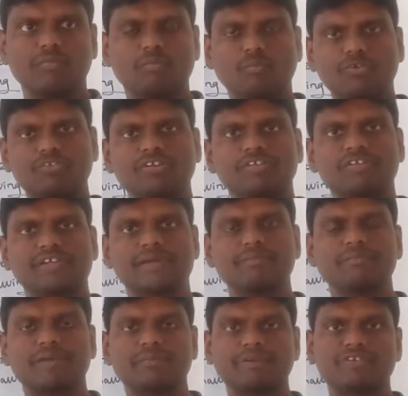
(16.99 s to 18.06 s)
Most of the time
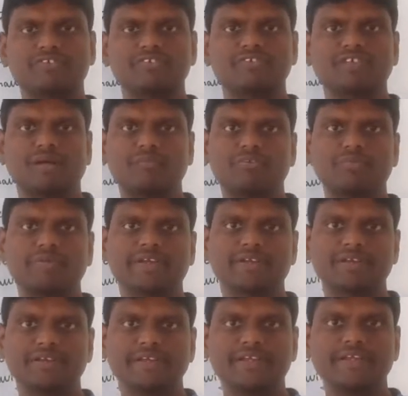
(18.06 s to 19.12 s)
my patients come to my
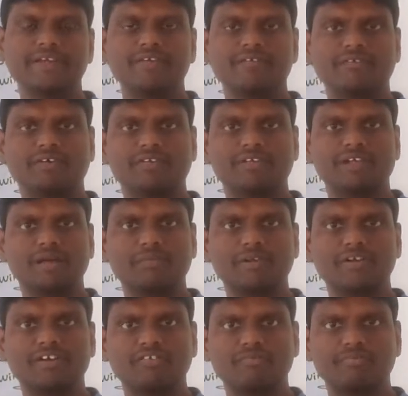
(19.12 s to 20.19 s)
clinic for the
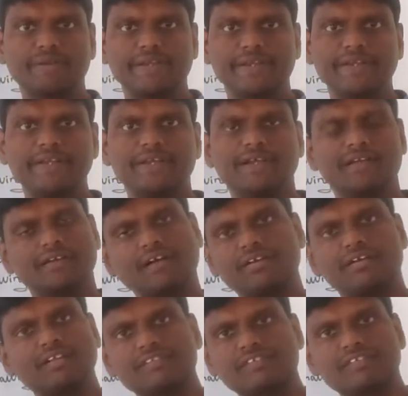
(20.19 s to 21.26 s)
complaint of pain,
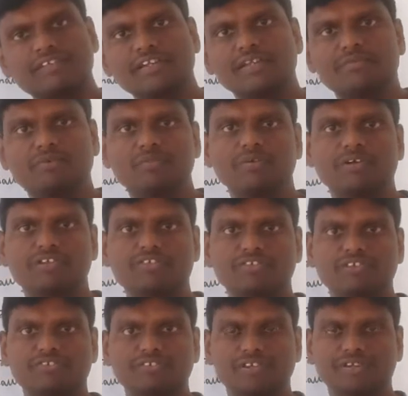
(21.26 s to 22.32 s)
not necessarily movement
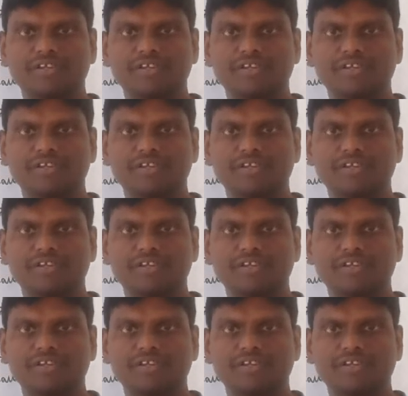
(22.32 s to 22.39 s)
restriction.